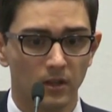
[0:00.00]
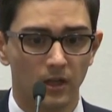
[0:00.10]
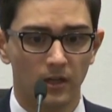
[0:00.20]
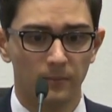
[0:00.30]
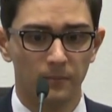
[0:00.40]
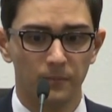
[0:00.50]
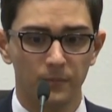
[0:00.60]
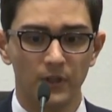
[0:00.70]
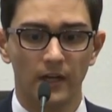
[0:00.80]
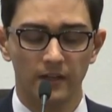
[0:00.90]

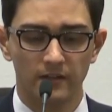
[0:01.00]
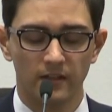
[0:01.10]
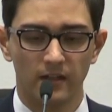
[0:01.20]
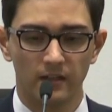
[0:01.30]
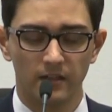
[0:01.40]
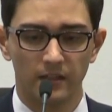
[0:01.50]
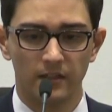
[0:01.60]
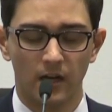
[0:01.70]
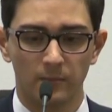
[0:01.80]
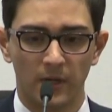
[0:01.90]
Yeah, it
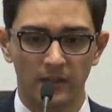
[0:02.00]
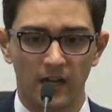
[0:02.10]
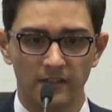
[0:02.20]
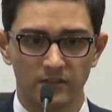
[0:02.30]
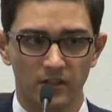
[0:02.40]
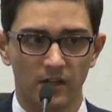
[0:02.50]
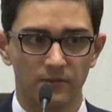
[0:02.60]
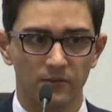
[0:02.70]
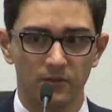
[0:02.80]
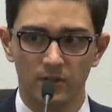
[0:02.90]
knocked my glasses
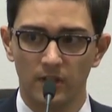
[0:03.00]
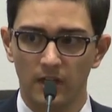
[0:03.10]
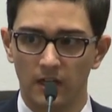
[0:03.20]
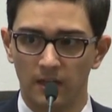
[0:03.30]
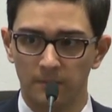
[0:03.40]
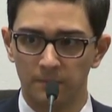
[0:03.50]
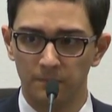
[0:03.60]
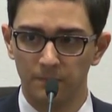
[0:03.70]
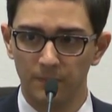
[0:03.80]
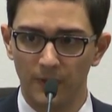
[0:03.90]
off, and
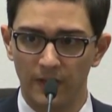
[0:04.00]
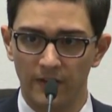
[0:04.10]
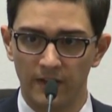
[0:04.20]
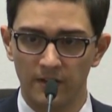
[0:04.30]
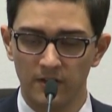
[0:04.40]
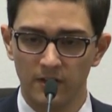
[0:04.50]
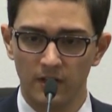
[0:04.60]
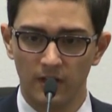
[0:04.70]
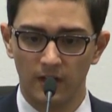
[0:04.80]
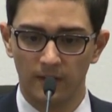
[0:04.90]
then
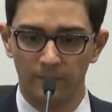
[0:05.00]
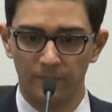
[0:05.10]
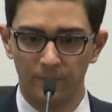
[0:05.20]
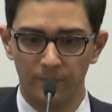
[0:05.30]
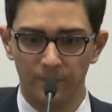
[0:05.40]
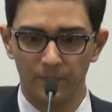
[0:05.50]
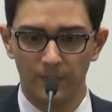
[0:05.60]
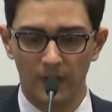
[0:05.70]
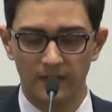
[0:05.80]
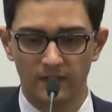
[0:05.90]

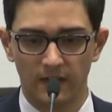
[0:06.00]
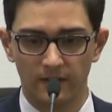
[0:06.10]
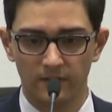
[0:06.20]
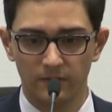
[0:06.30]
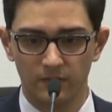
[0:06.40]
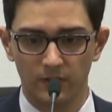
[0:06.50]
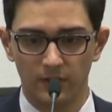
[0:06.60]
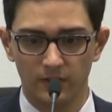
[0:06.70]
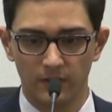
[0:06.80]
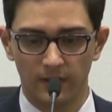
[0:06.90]
as I
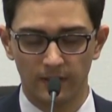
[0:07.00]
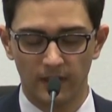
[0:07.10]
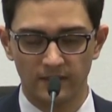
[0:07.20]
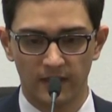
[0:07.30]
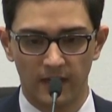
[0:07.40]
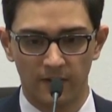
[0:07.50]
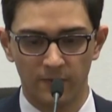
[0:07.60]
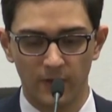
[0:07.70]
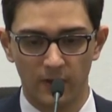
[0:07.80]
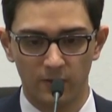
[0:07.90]
kind of
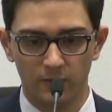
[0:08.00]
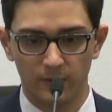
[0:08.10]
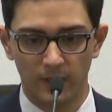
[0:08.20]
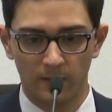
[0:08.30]
fell,